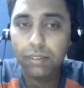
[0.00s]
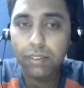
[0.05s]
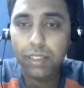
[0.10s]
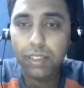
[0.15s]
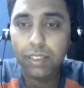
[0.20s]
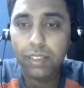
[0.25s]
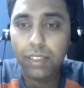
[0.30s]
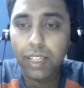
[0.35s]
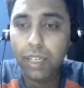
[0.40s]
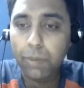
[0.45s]

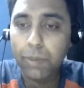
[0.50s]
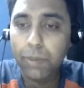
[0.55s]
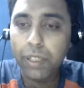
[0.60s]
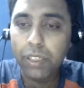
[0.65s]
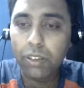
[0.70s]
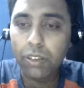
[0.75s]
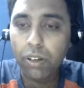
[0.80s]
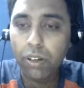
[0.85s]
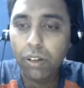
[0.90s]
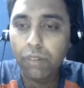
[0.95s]

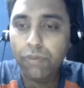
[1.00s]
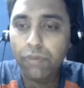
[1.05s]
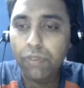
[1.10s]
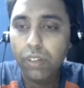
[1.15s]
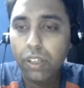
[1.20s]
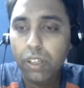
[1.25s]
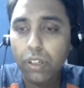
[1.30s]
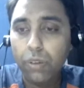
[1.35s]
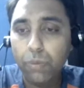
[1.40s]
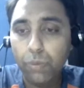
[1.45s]
element of
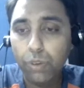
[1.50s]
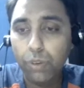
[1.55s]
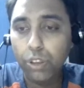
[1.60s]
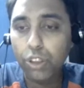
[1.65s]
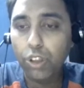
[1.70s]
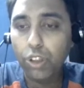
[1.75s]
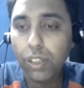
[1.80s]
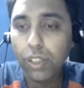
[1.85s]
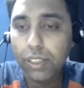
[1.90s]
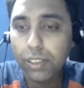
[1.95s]

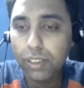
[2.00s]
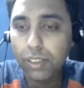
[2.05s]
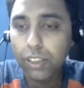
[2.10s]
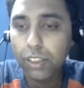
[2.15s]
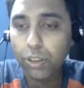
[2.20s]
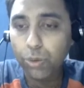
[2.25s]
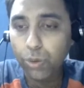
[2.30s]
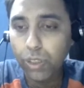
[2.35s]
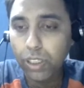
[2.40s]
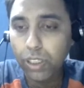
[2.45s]
monotonicity
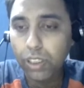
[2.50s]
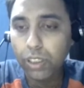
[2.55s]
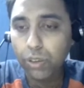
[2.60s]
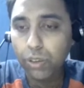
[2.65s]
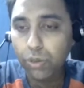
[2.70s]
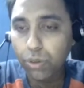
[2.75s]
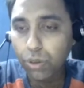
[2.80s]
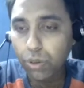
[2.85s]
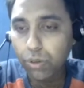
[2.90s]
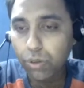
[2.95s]
to it. You
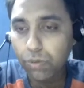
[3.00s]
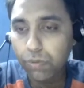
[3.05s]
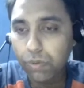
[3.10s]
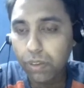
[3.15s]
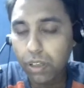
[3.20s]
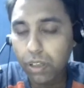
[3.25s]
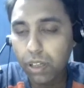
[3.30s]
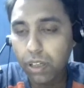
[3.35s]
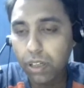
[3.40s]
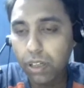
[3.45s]
know
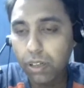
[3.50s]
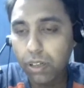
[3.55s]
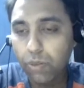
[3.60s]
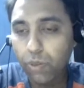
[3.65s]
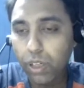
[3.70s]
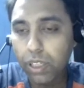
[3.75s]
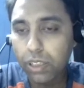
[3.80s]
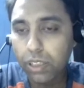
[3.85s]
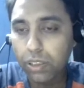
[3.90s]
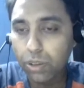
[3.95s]

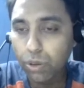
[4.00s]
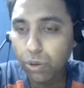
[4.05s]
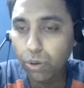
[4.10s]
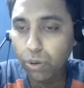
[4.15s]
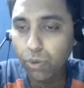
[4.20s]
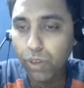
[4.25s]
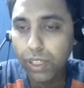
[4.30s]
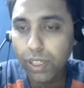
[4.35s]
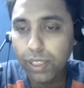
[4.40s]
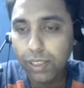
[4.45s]
what is low,
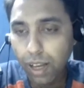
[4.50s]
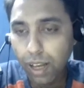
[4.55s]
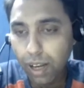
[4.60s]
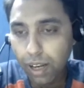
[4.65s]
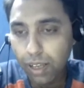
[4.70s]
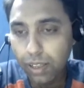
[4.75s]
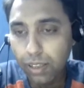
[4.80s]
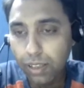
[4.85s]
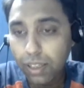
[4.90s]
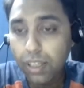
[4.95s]
what is
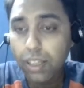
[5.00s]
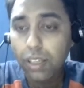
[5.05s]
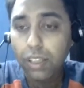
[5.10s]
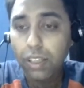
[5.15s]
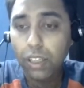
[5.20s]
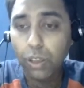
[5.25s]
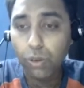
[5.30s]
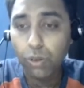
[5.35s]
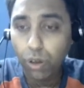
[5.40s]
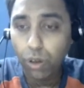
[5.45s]
high.
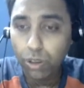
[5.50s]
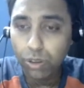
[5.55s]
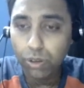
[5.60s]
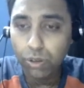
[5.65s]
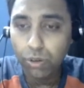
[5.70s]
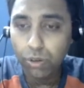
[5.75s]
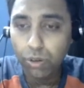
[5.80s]
You also know